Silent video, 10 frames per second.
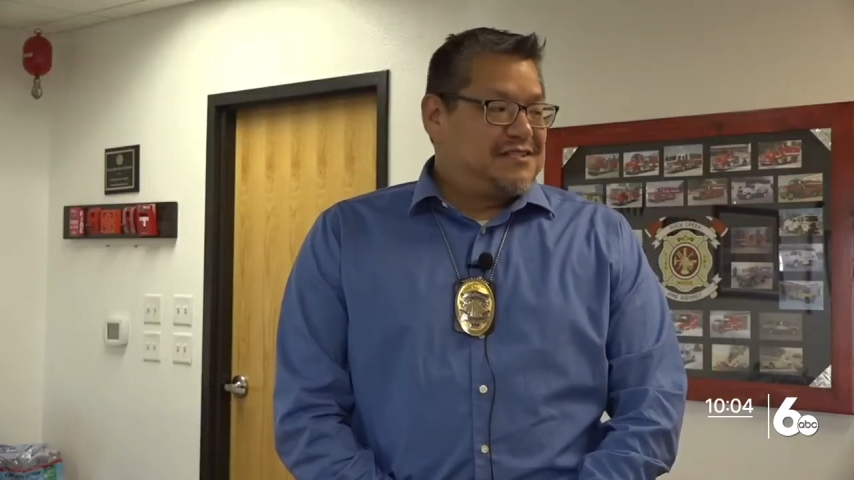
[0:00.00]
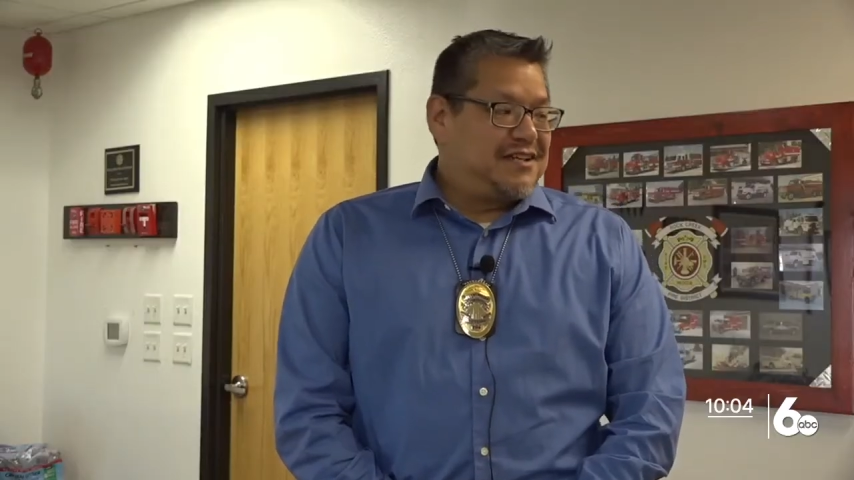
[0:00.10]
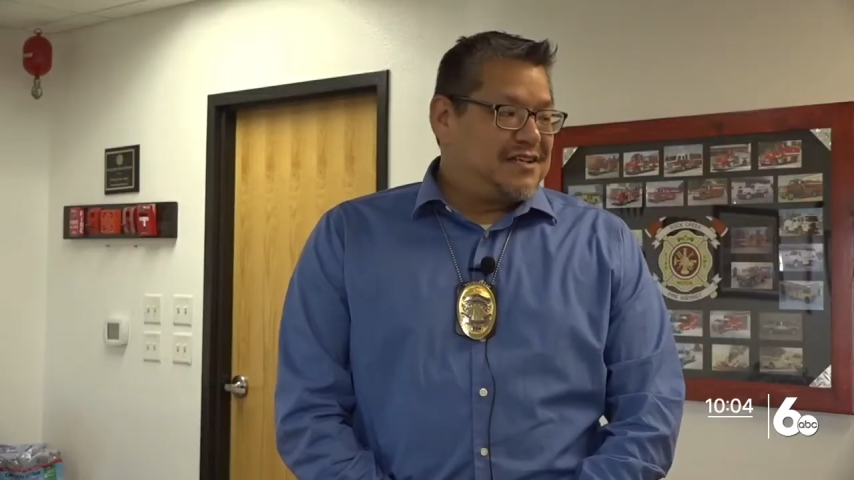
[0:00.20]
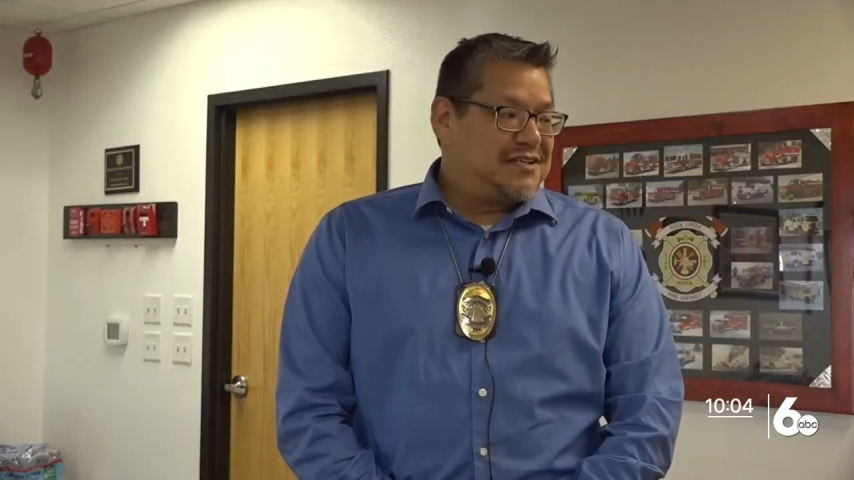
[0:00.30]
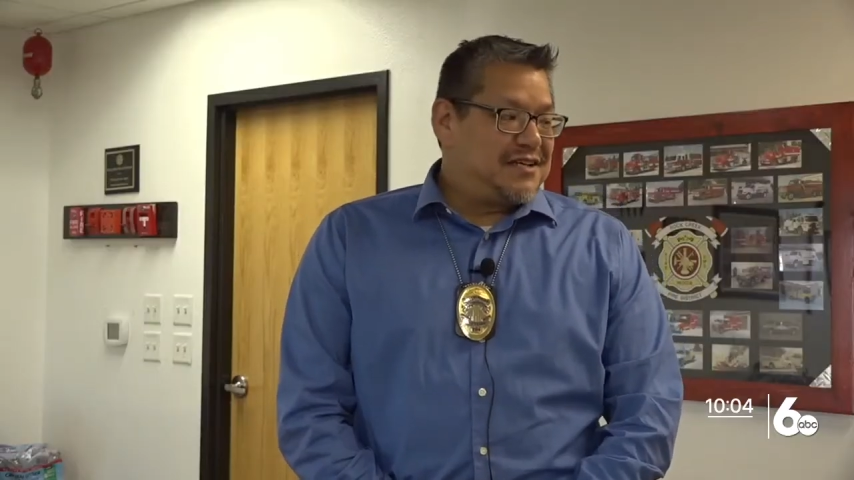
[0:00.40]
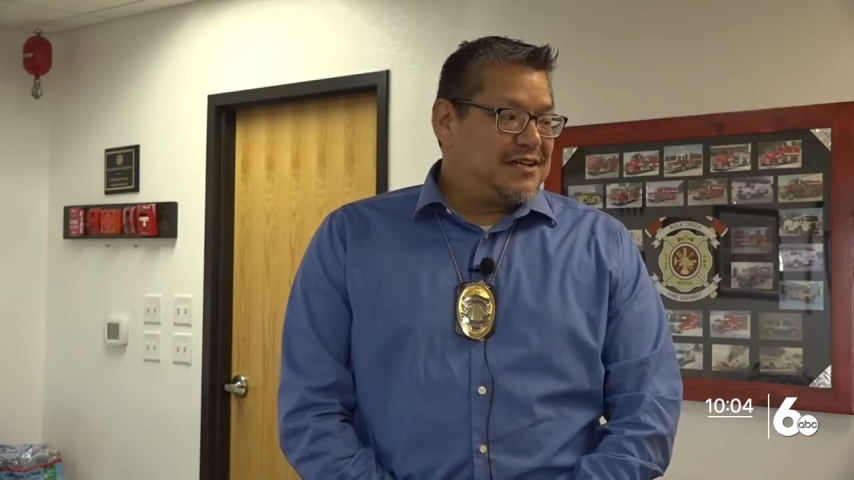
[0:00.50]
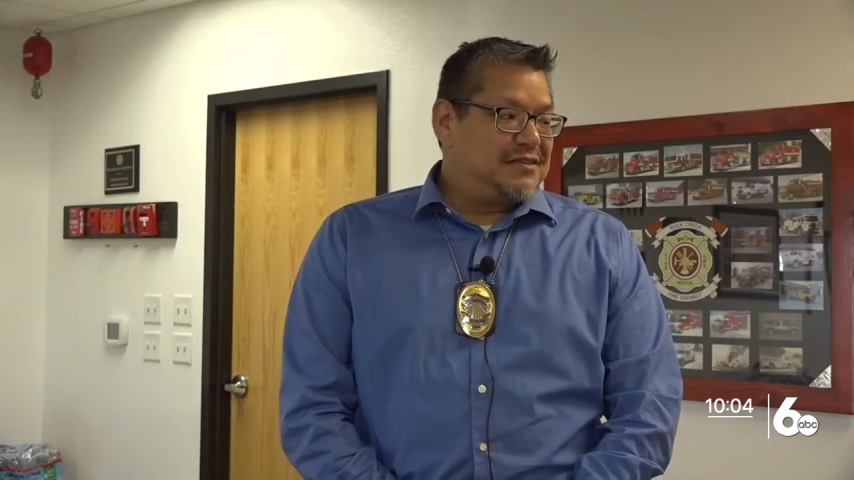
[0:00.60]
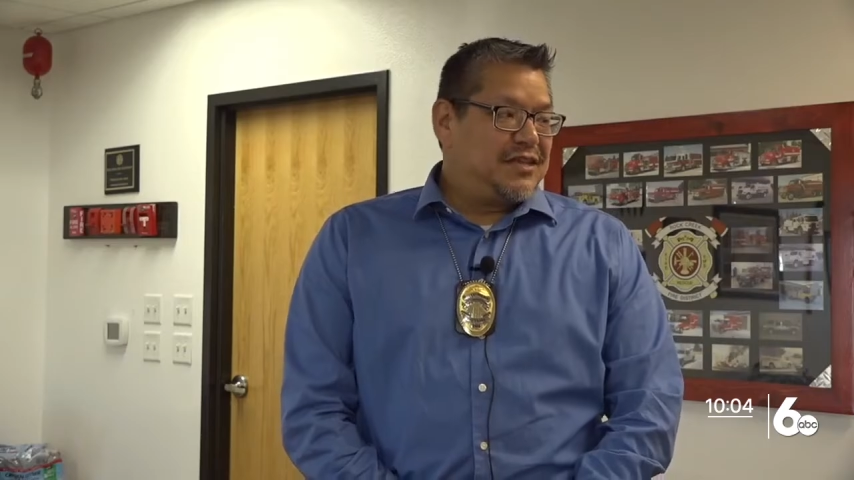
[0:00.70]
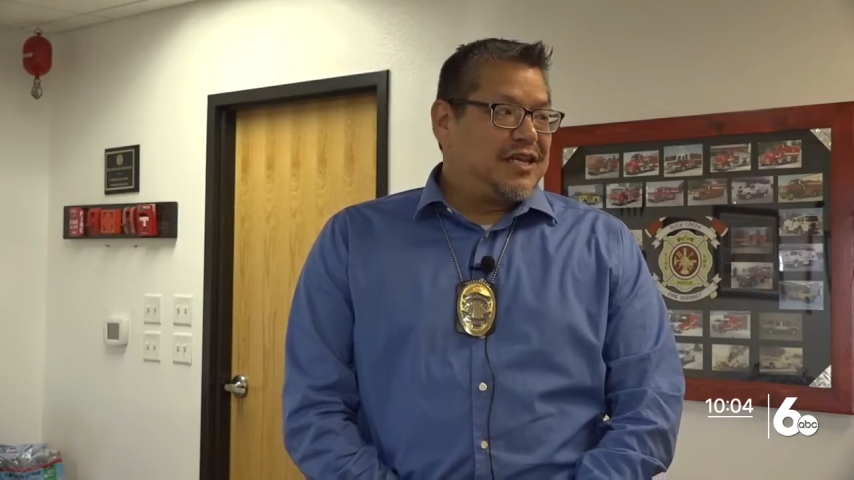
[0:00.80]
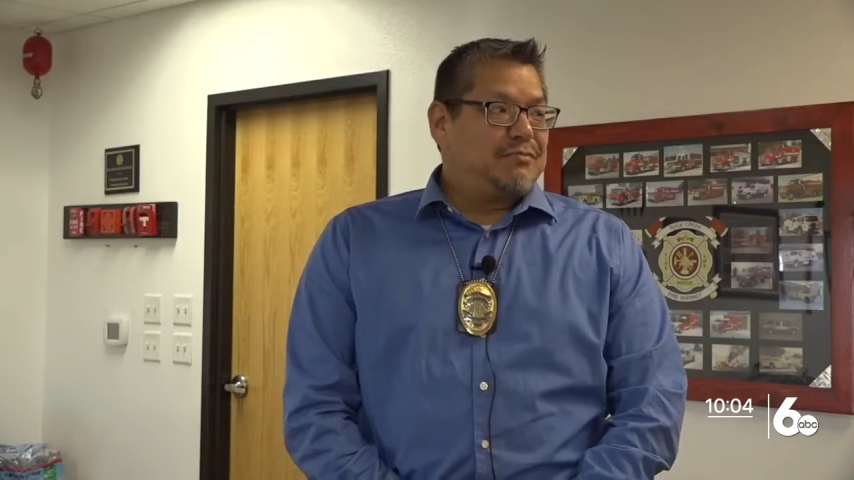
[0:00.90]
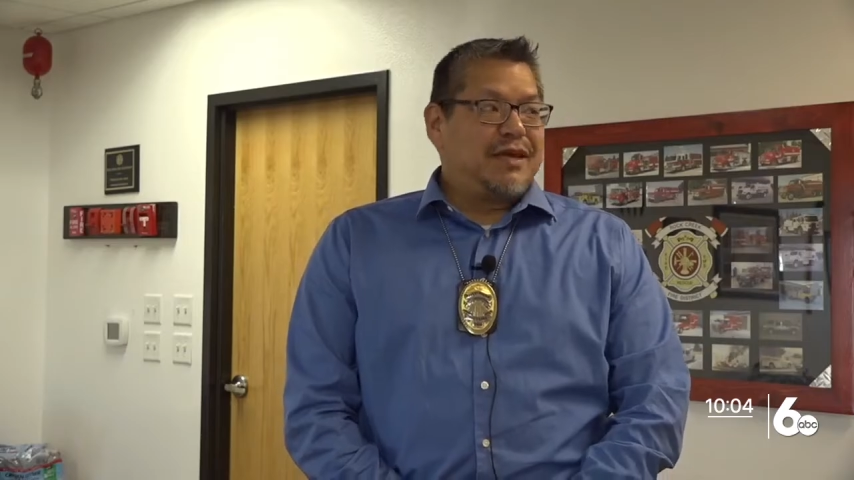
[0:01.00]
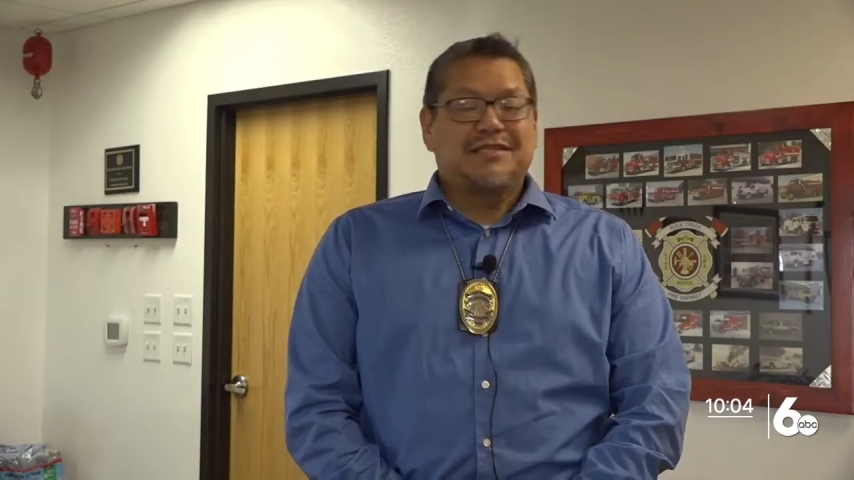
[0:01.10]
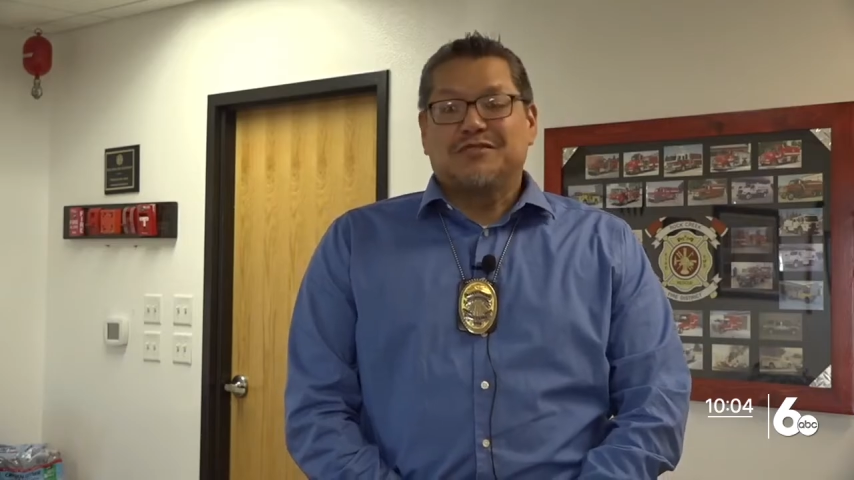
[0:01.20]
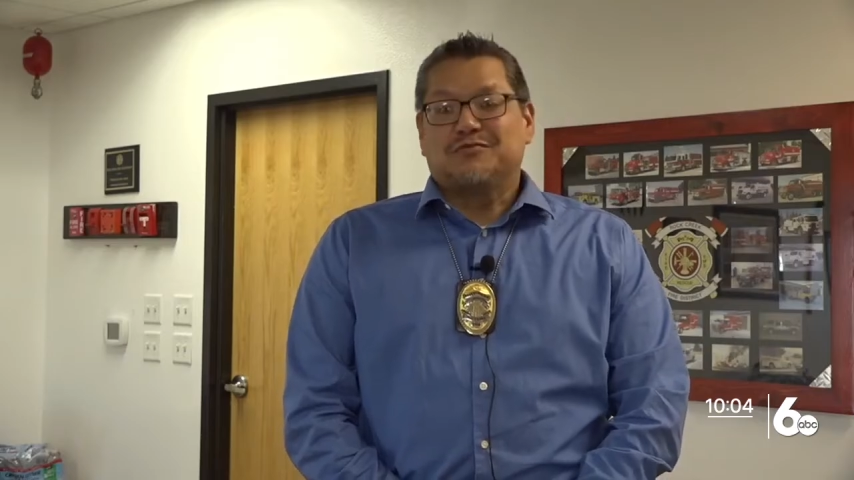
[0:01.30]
and uh, then he makes his